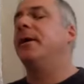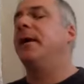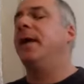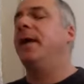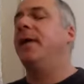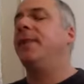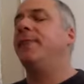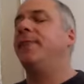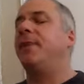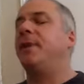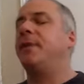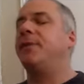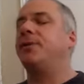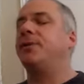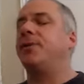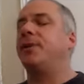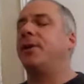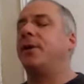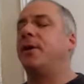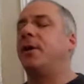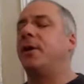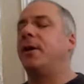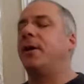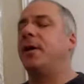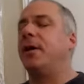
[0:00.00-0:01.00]
And
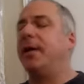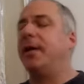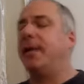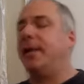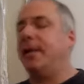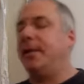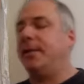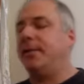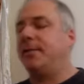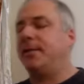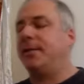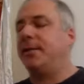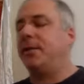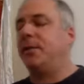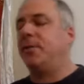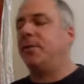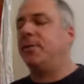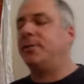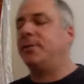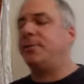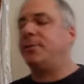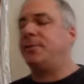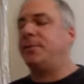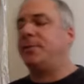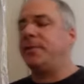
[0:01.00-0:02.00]
Vajradhara is in
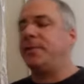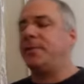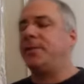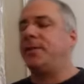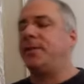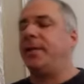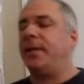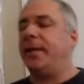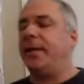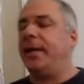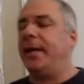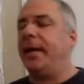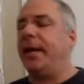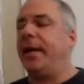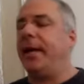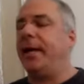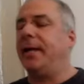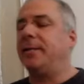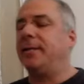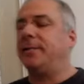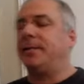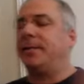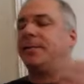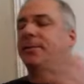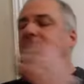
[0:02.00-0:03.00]
lotus position. He
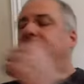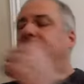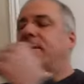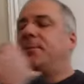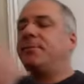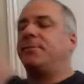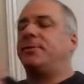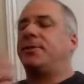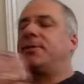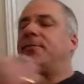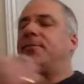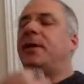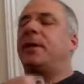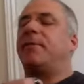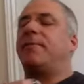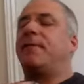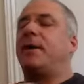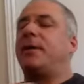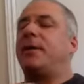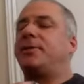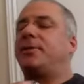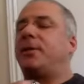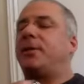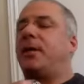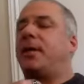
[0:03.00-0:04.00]
has his arms around
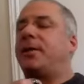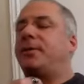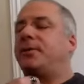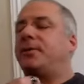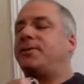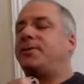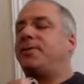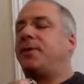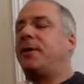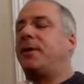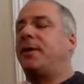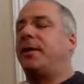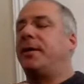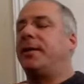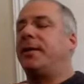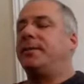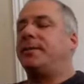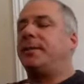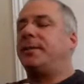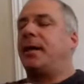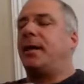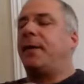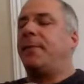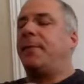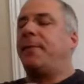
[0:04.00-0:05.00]

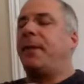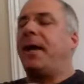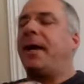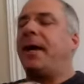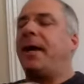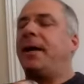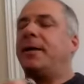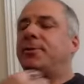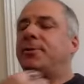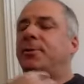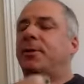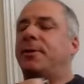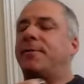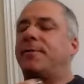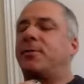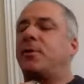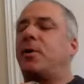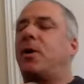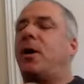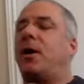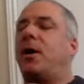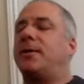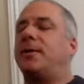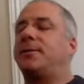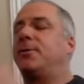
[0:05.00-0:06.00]
Vajradhatushvari's back, sort of
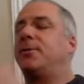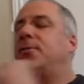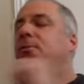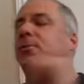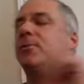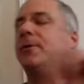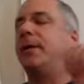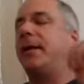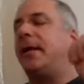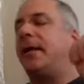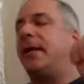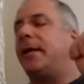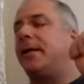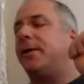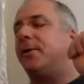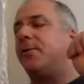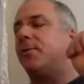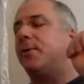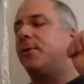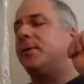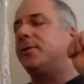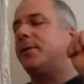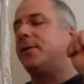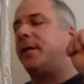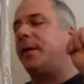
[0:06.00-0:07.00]
cross, holding
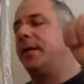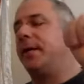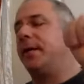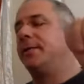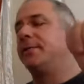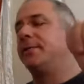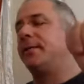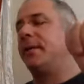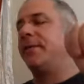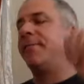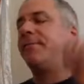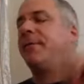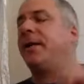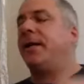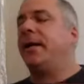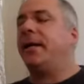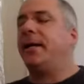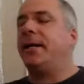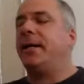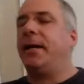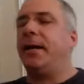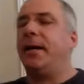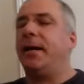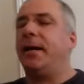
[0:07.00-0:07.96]
Dorje in his left hand.